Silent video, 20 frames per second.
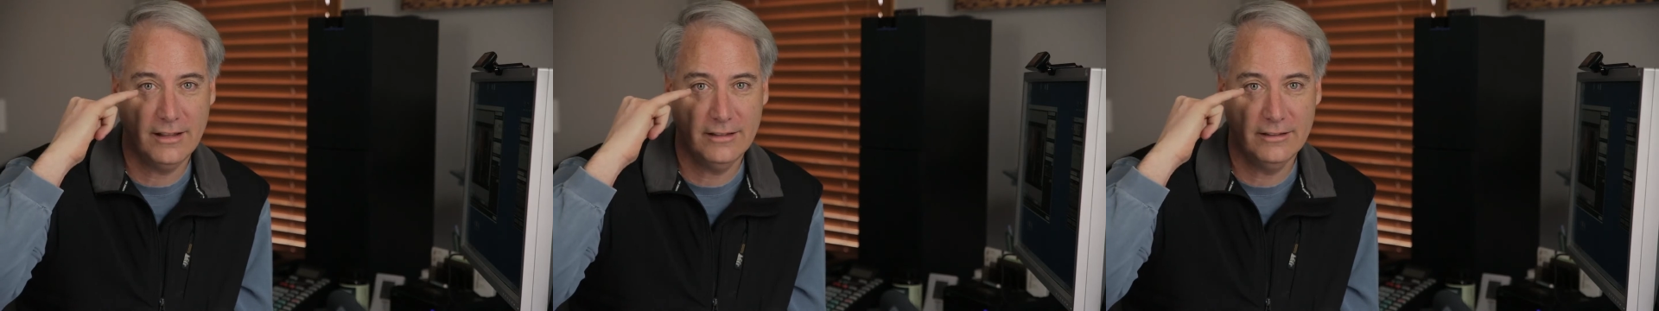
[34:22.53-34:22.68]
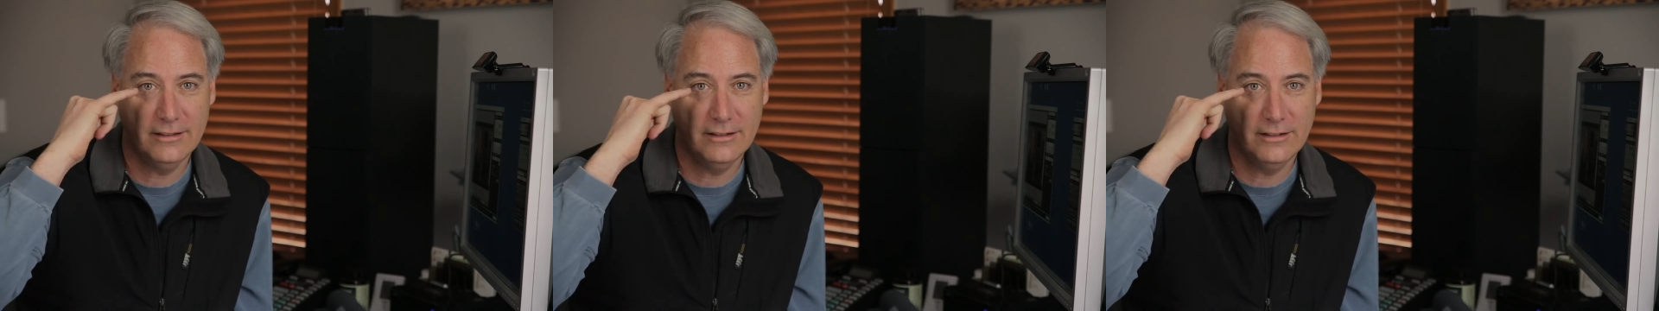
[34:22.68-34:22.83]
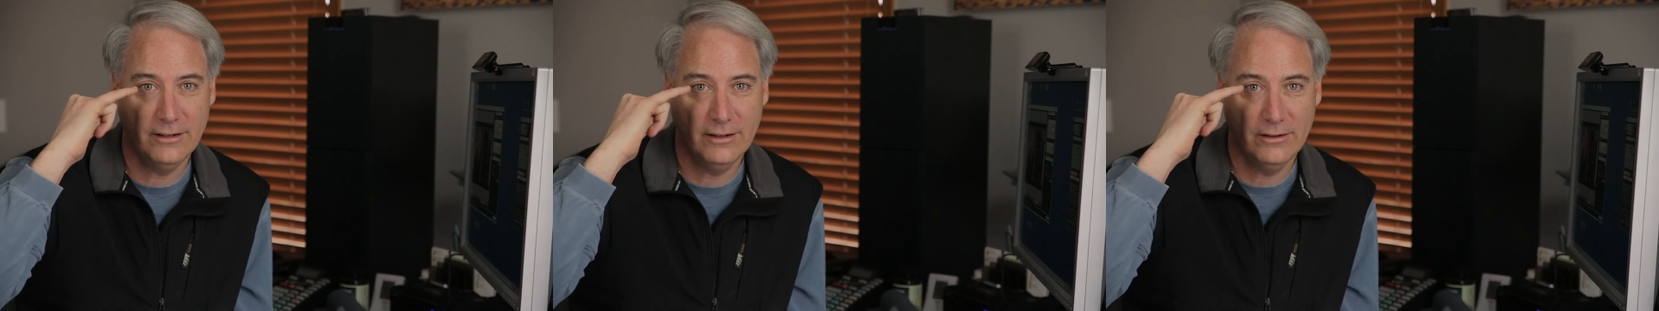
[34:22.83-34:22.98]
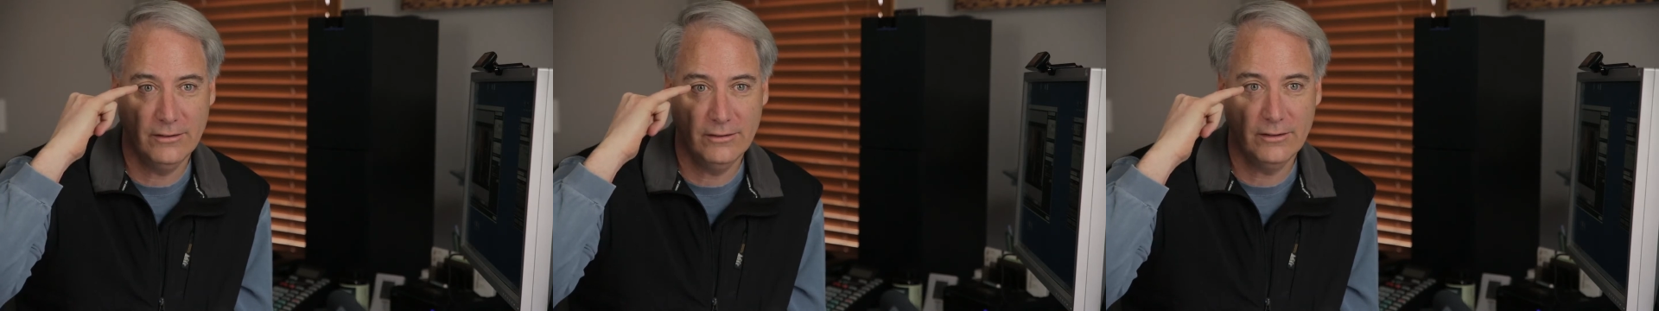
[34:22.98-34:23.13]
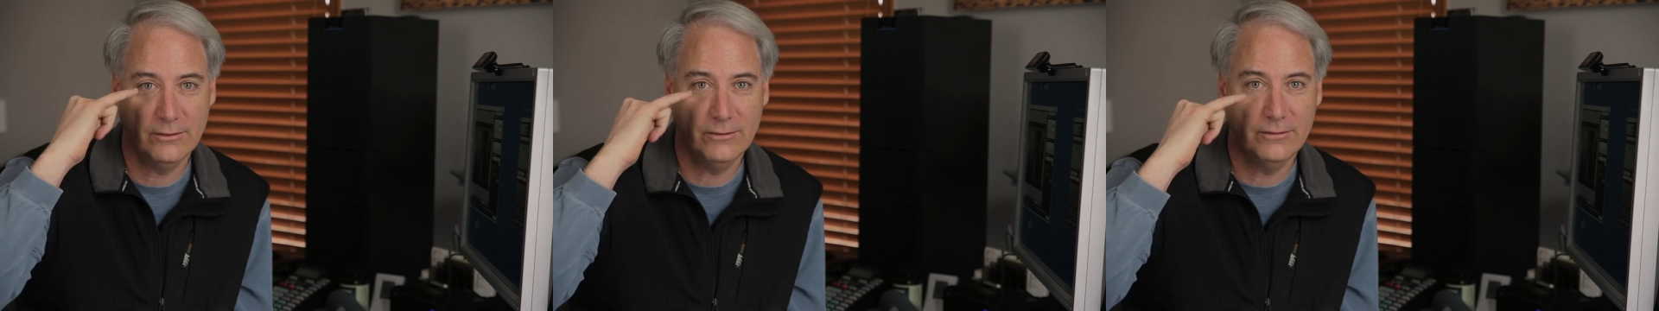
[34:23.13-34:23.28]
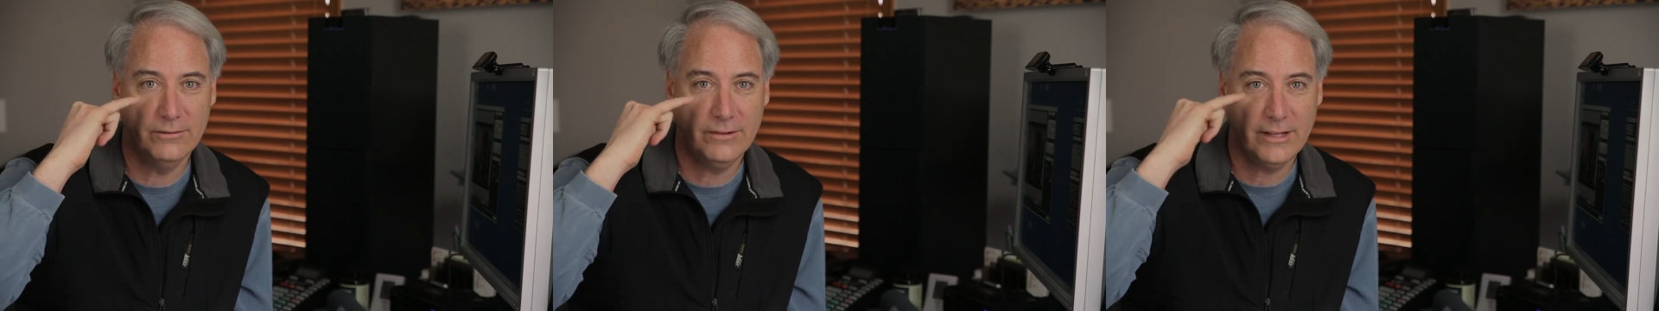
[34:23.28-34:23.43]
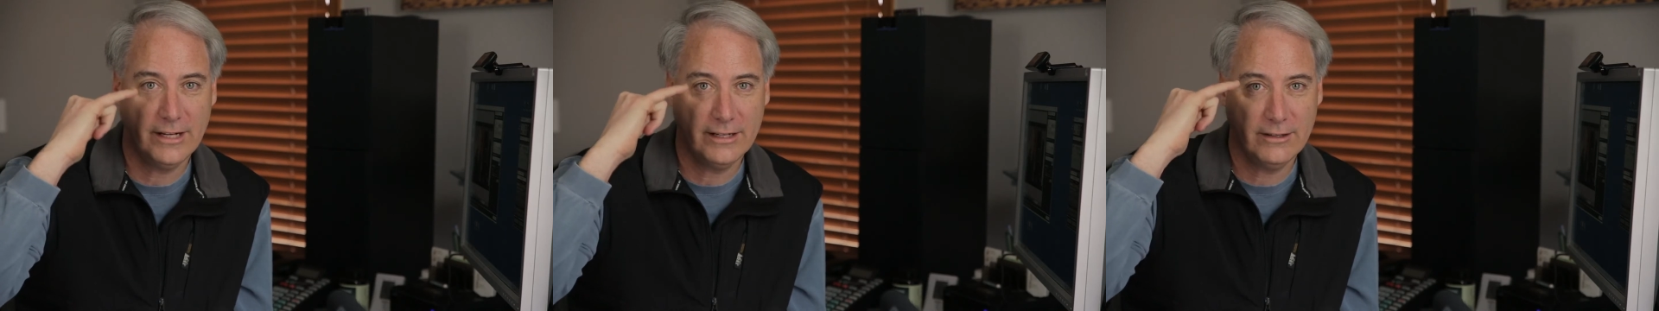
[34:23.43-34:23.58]
the
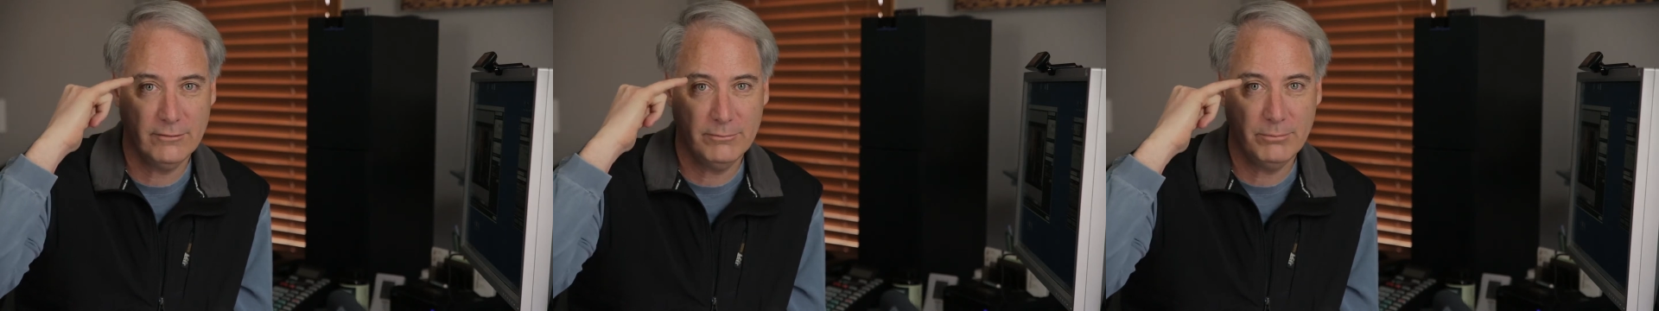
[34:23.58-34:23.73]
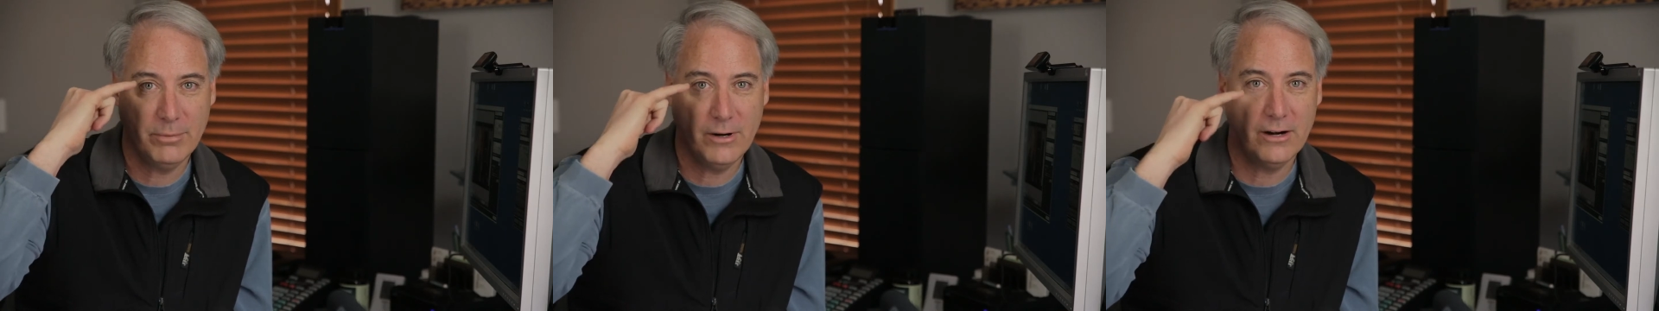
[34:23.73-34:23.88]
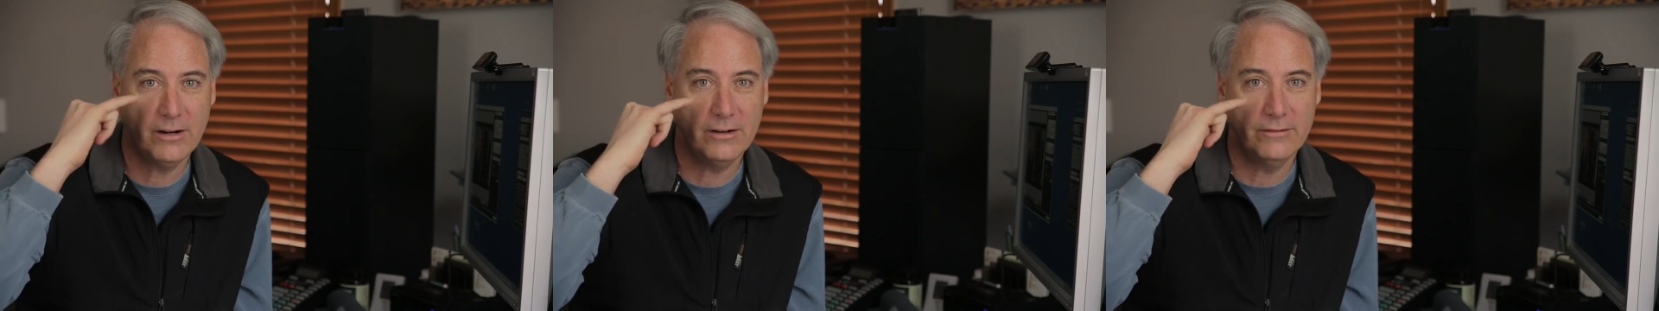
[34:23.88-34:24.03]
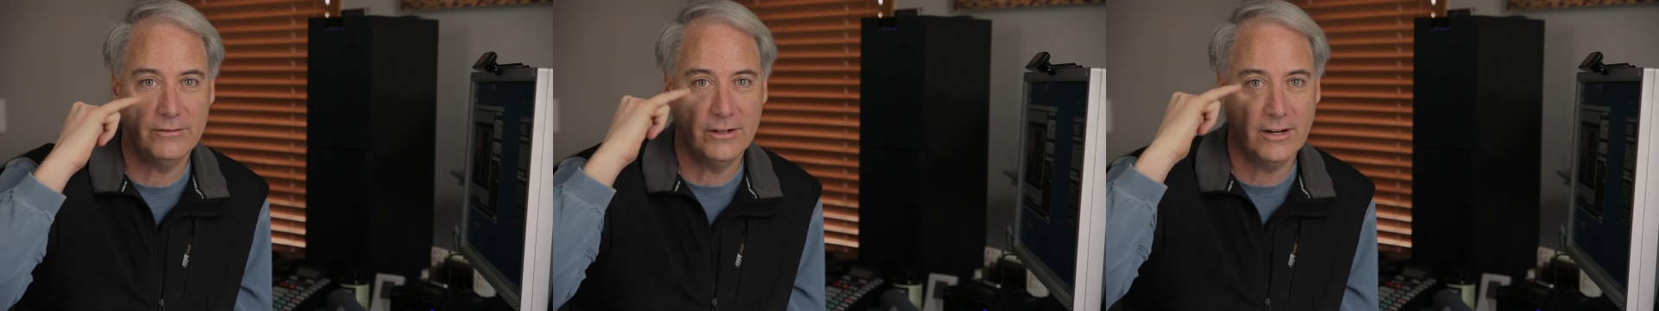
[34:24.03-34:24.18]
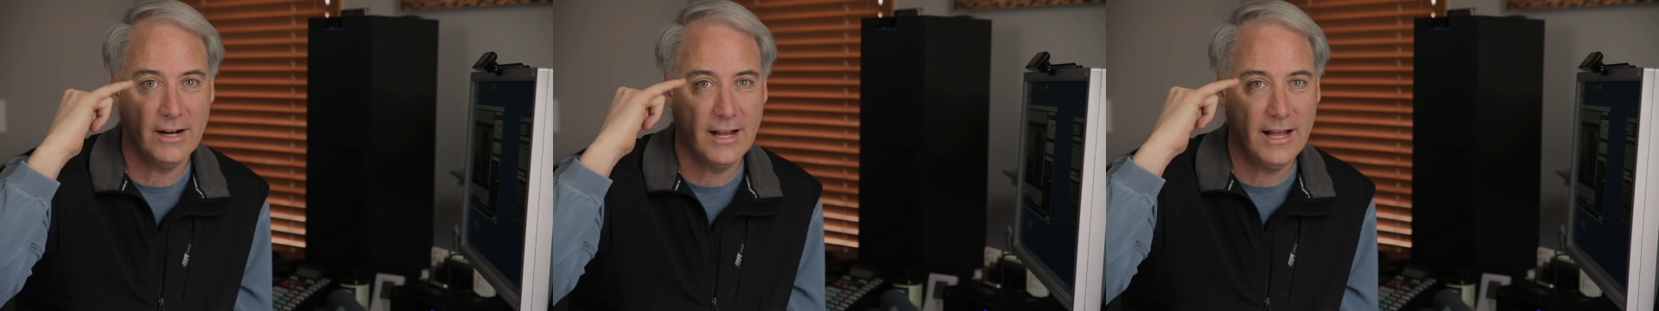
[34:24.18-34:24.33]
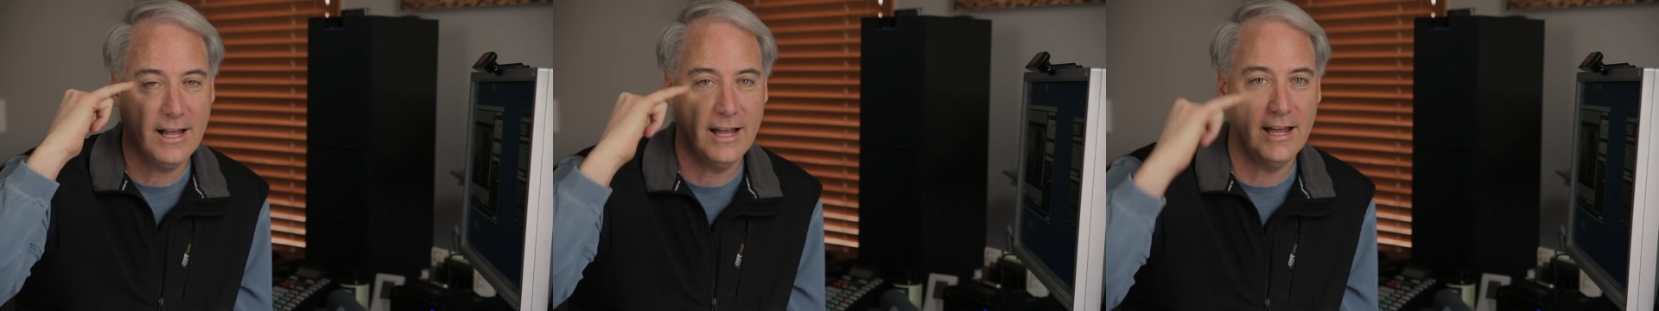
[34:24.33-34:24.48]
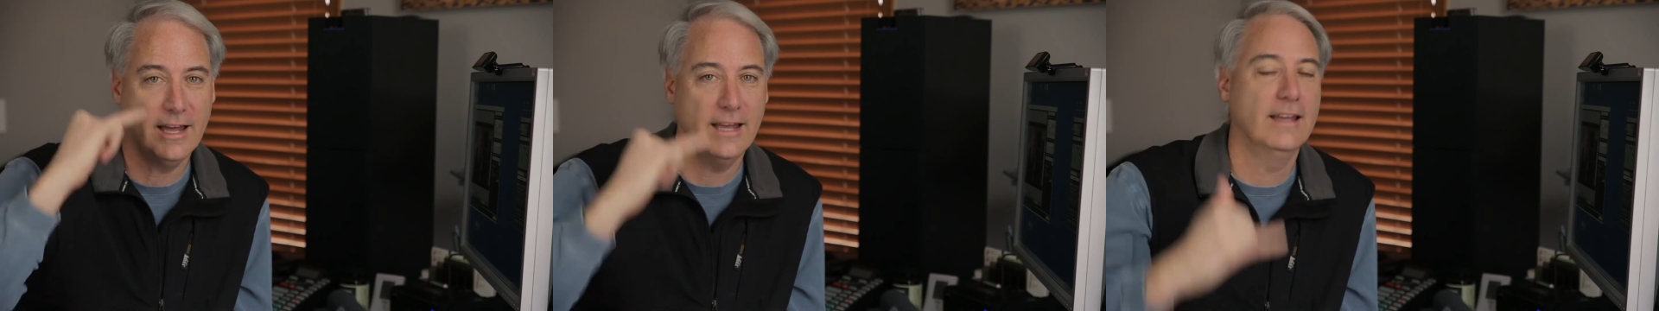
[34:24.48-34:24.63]
reflective part of your
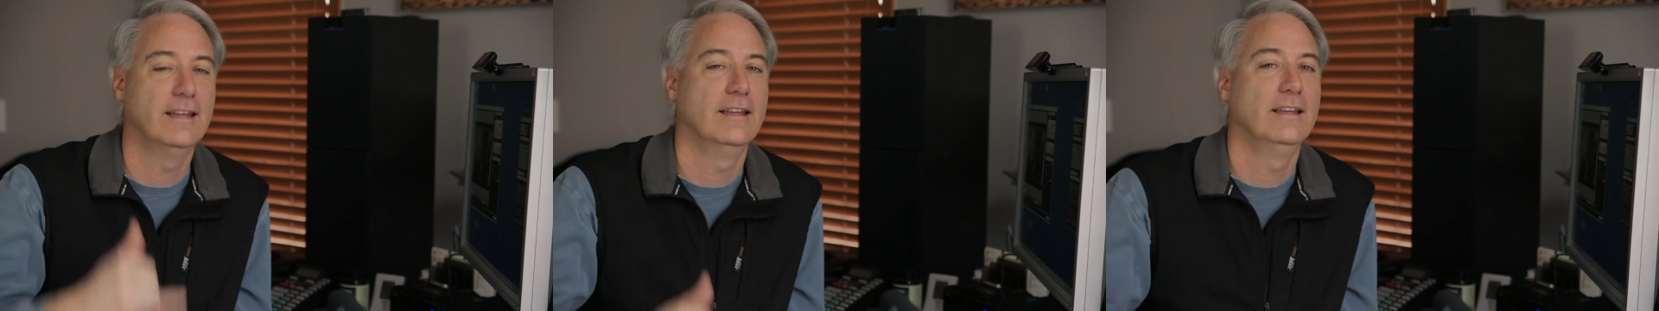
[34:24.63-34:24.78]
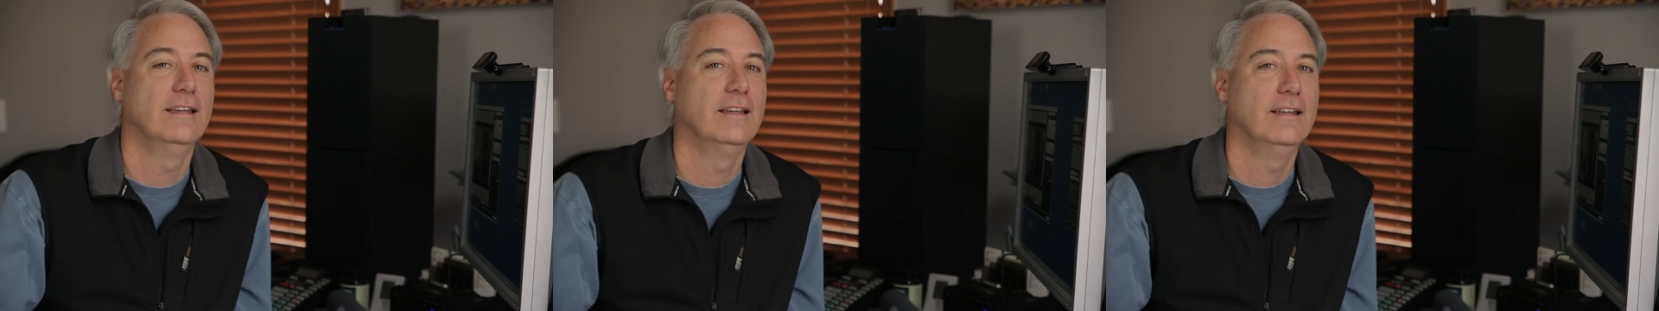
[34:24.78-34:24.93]
eye,